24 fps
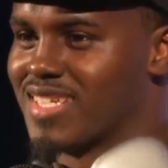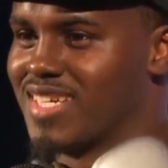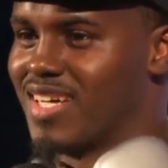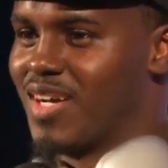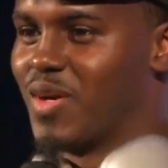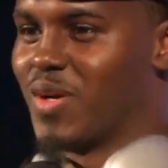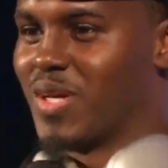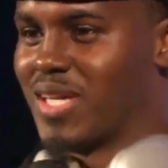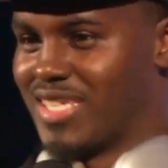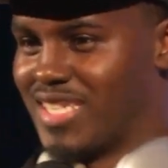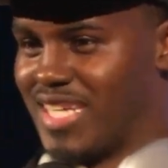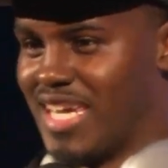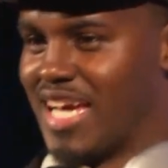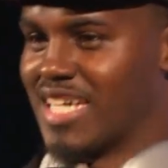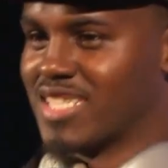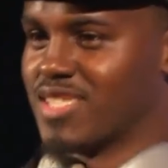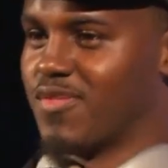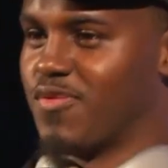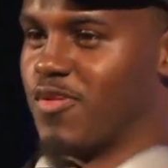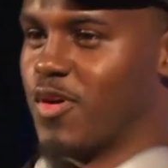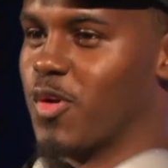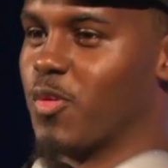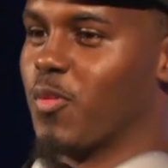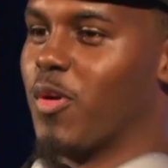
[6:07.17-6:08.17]
Okay, she has a
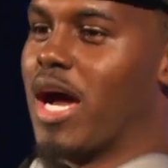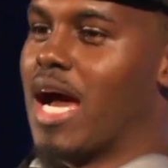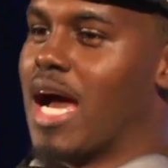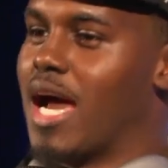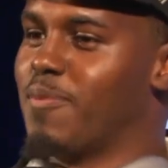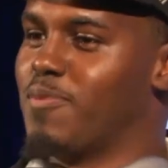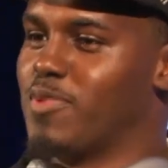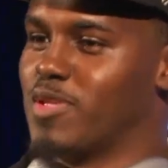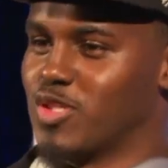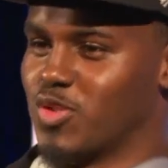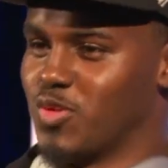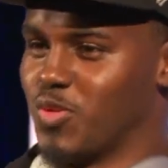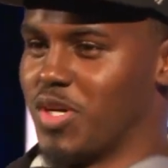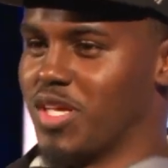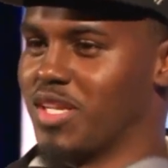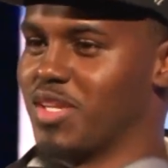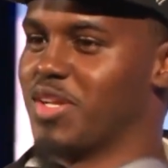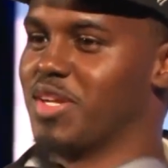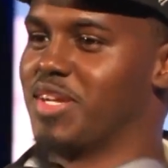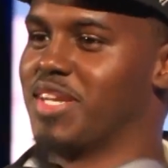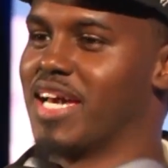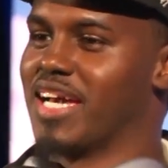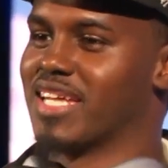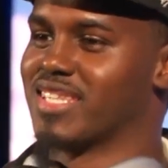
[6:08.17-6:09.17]
phone. What happens when your
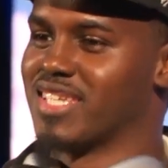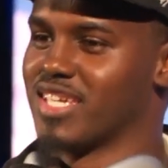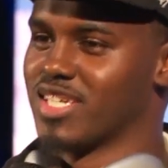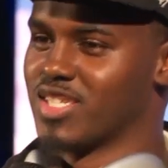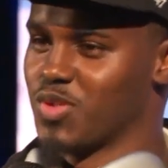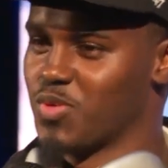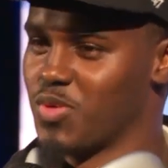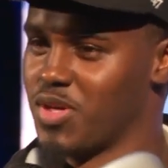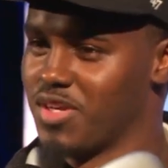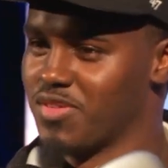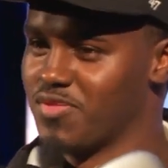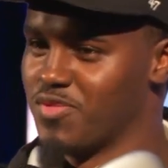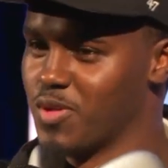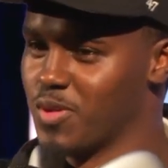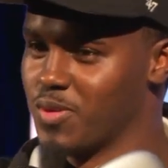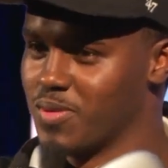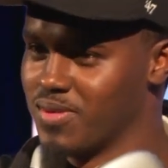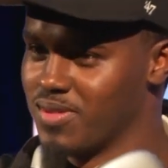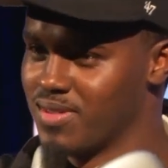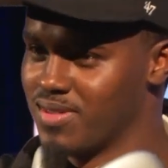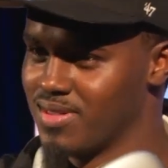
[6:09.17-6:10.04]
dad takes away your phone?